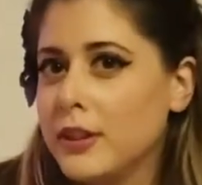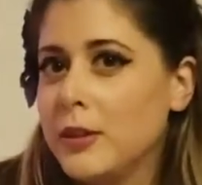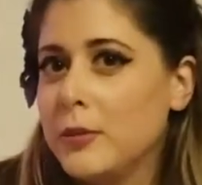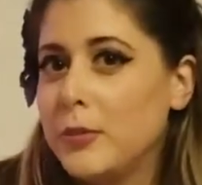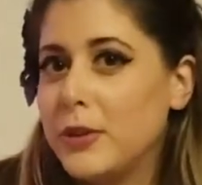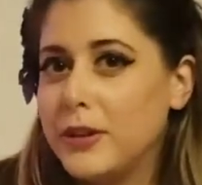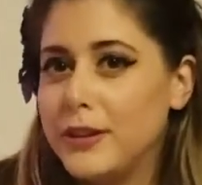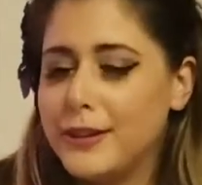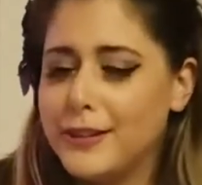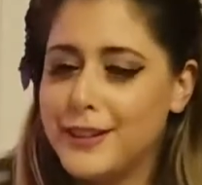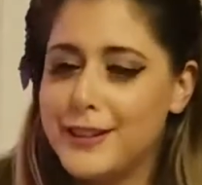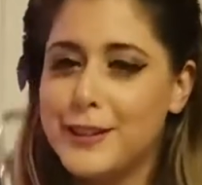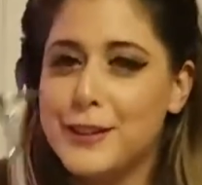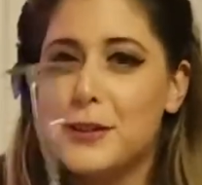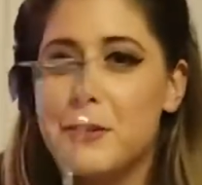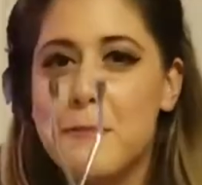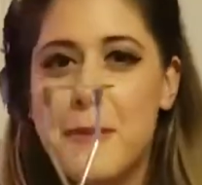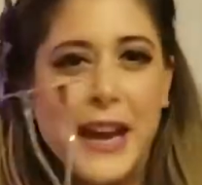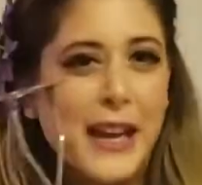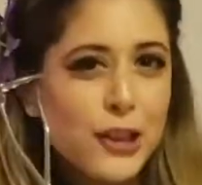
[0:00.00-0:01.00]
But this is
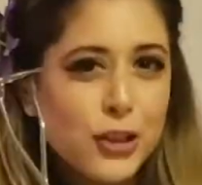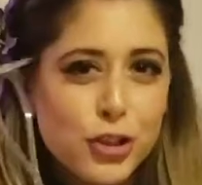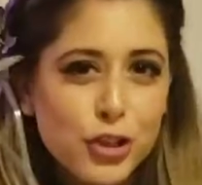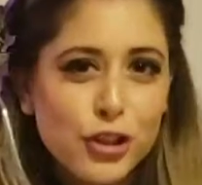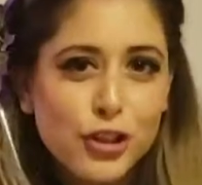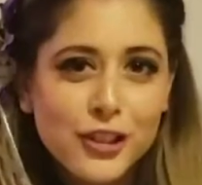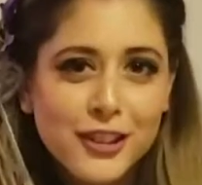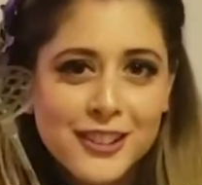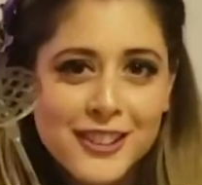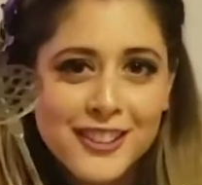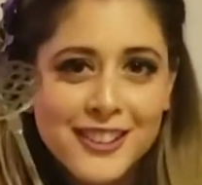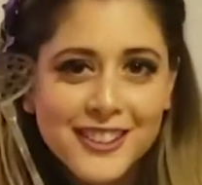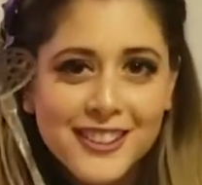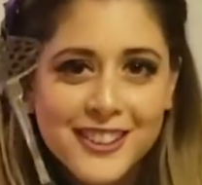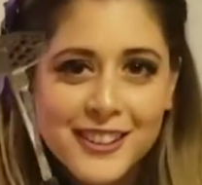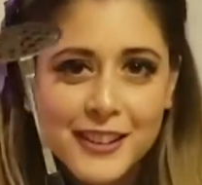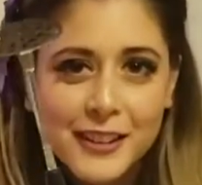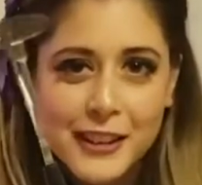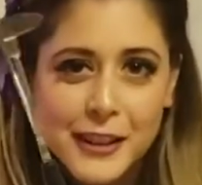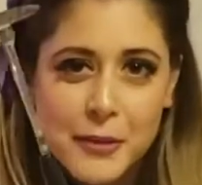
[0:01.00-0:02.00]
a masher,
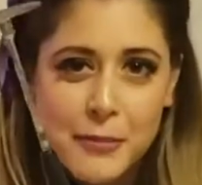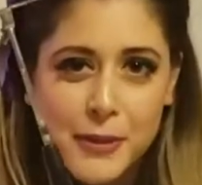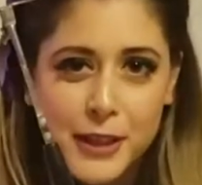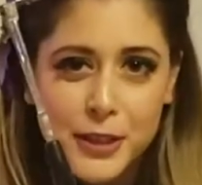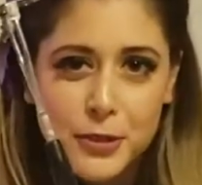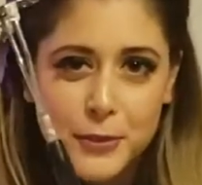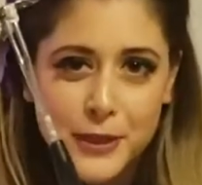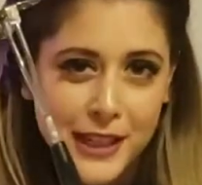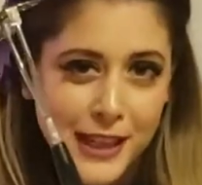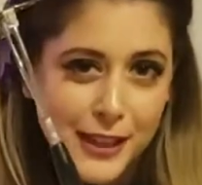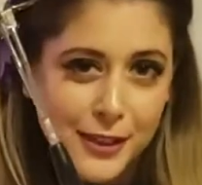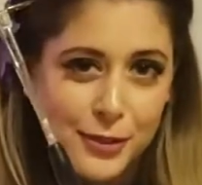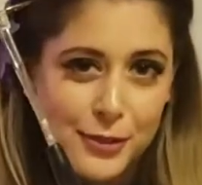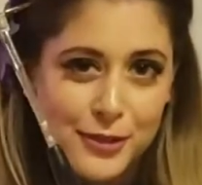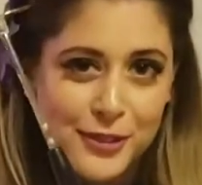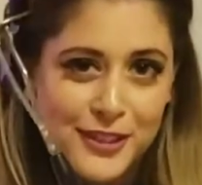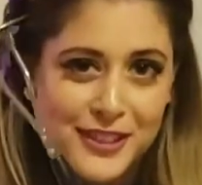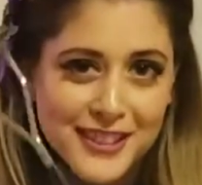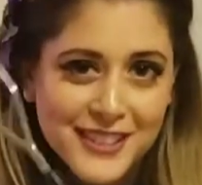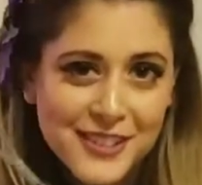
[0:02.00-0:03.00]
like mashed
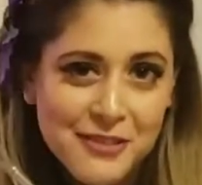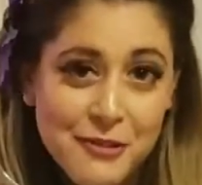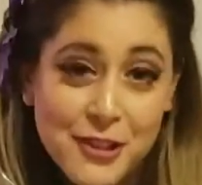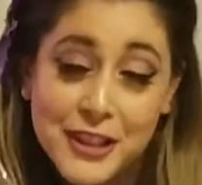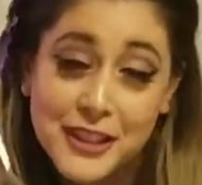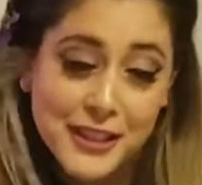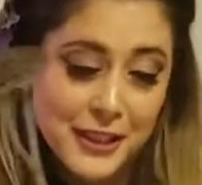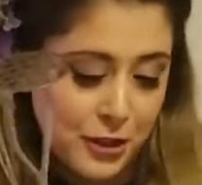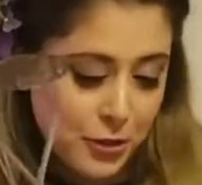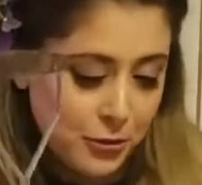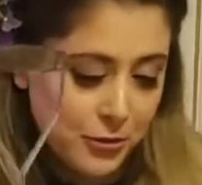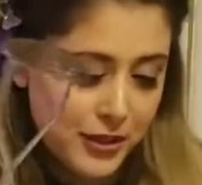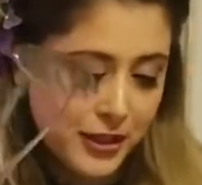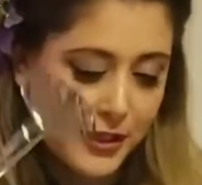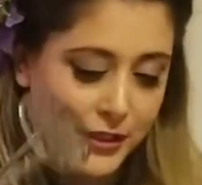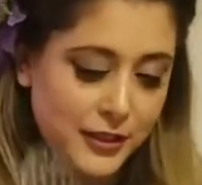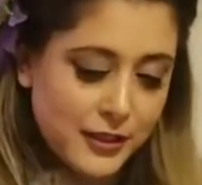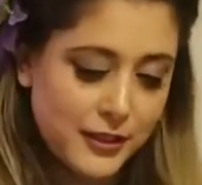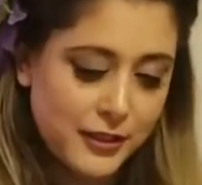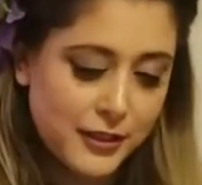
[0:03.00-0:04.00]
potatoes. We're gonna use
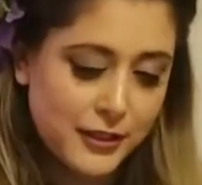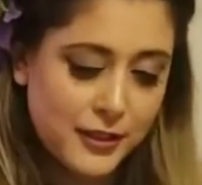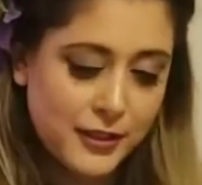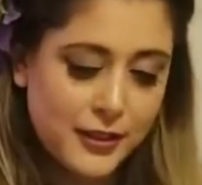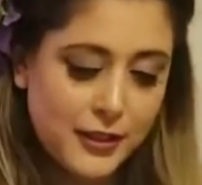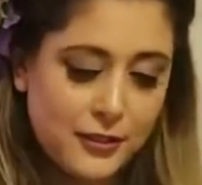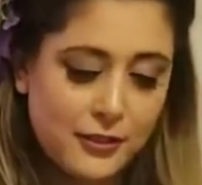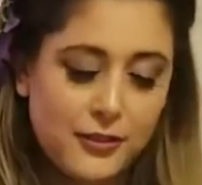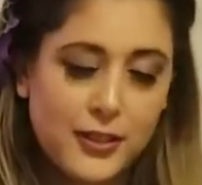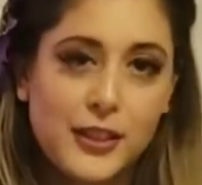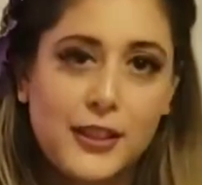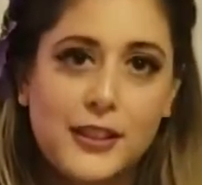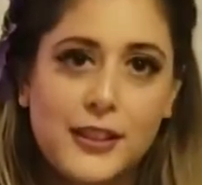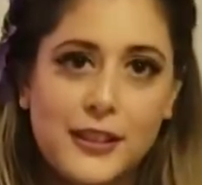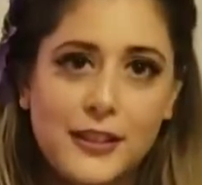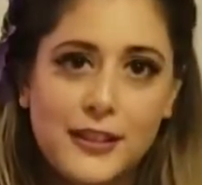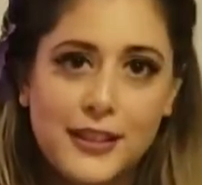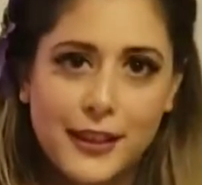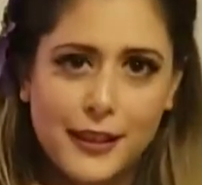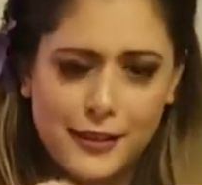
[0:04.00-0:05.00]
this. Is this gonna fit in
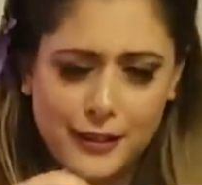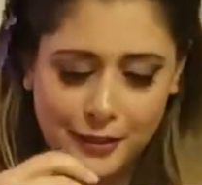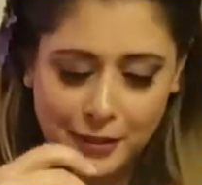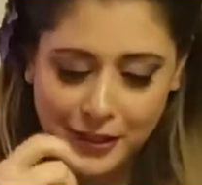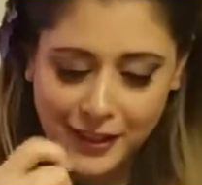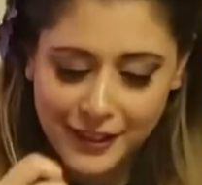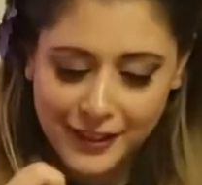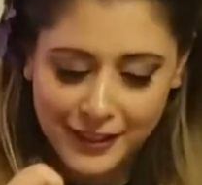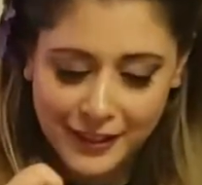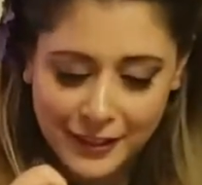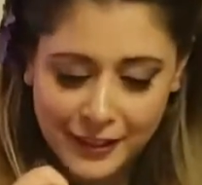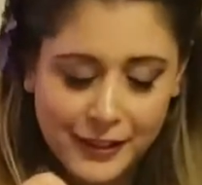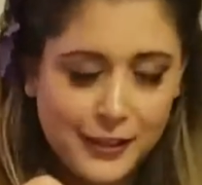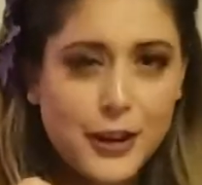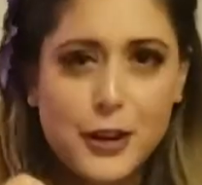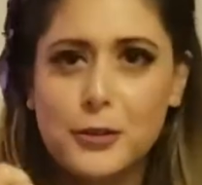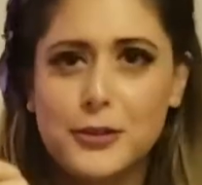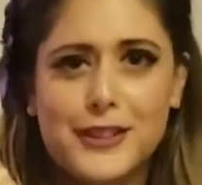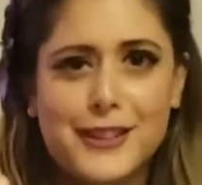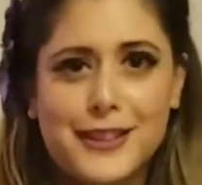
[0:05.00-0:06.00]
here? Yeah.
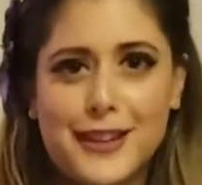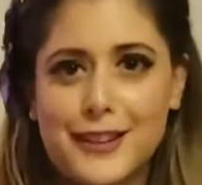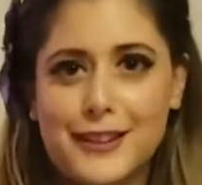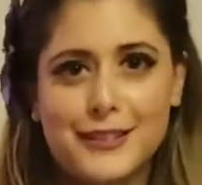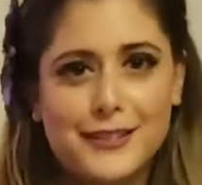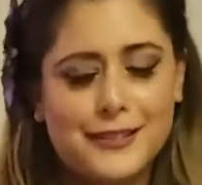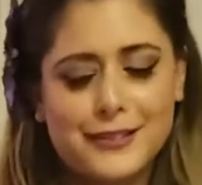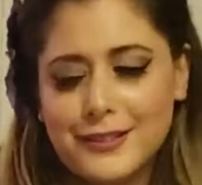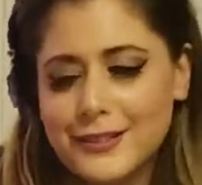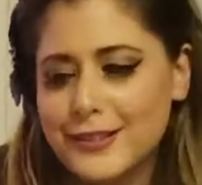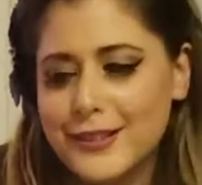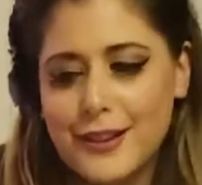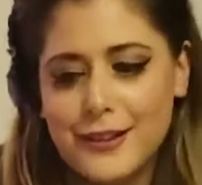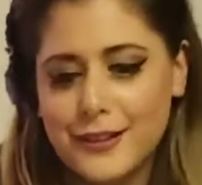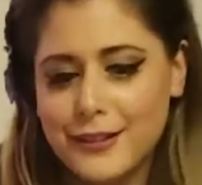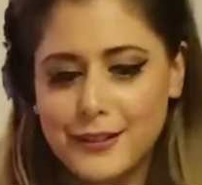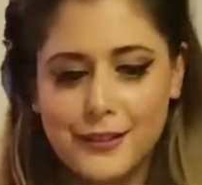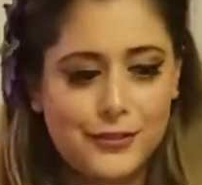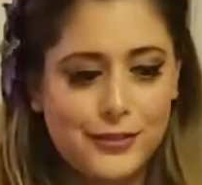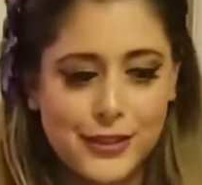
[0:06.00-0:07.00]
No, it's not. It's
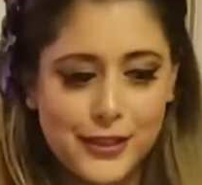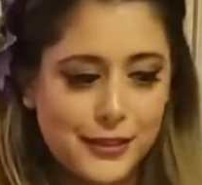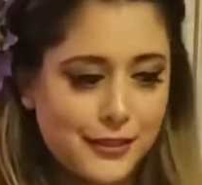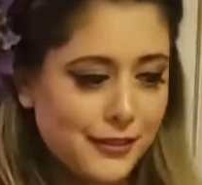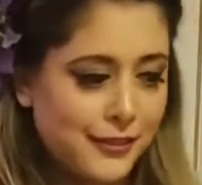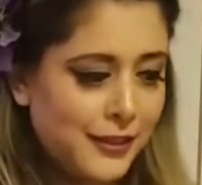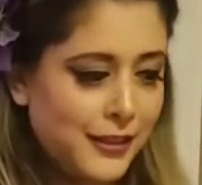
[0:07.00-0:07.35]
not gonna fit.